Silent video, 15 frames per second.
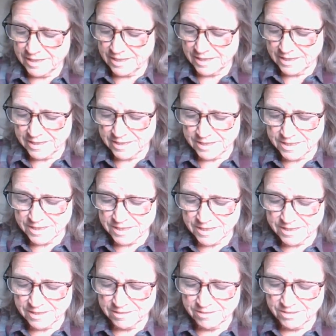And
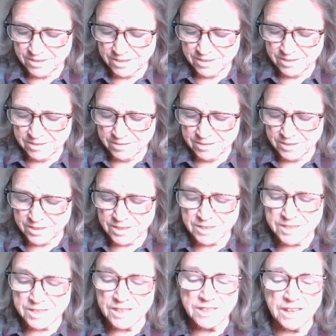
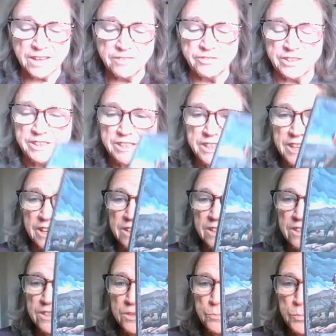it's a lovely deck.
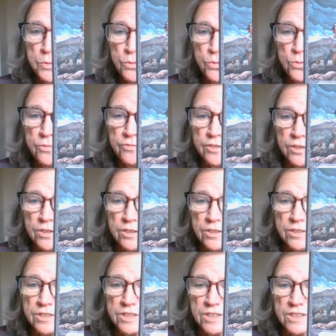It's beautiful
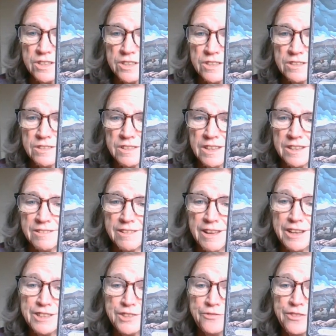cardstock.
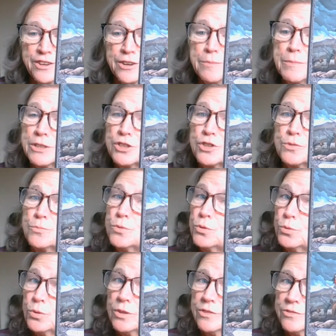That's very much the
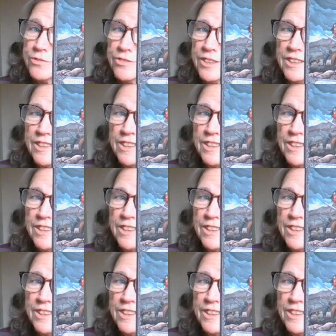mood of